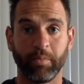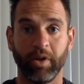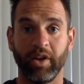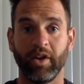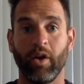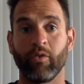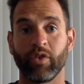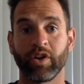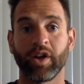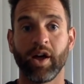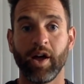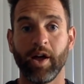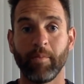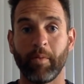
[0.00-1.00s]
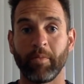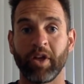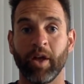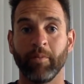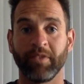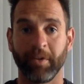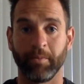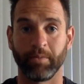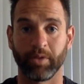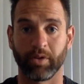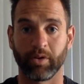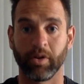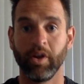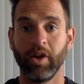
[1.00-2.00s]
but over time it becomes
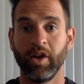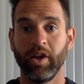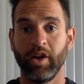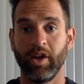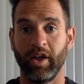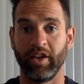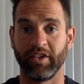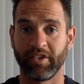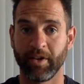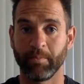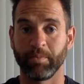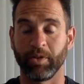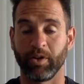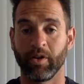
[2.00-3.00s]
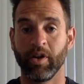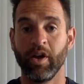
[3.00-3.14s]
simpler and simpler.